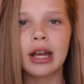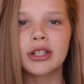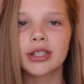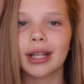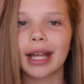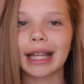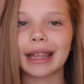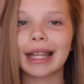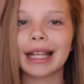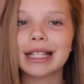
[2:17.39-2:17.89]

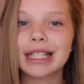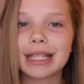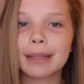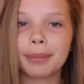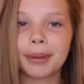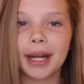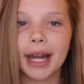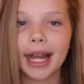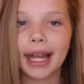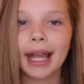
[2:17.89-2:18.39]
so like things to
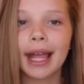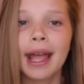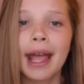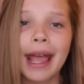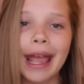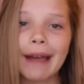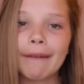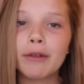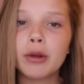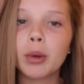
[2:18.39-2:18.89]
bring
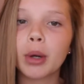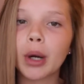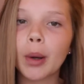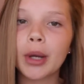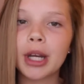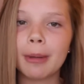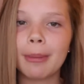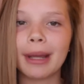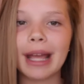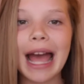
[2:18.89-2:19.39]
if you are
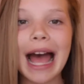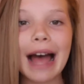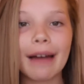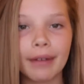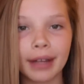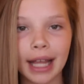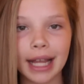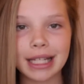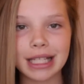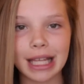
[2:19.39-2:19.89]
going to be
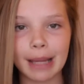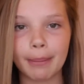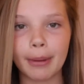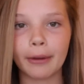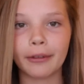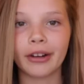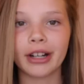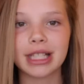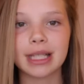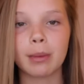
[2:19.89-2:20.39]
having a
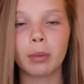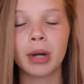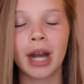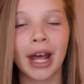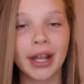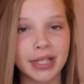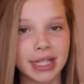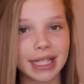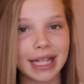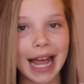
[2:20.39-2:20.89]
sleepover at someone
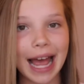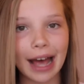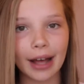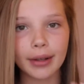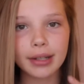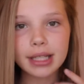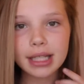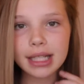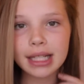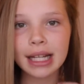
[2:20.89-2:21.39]
else's
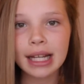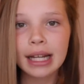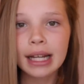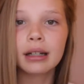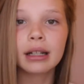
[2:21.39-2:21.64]
house.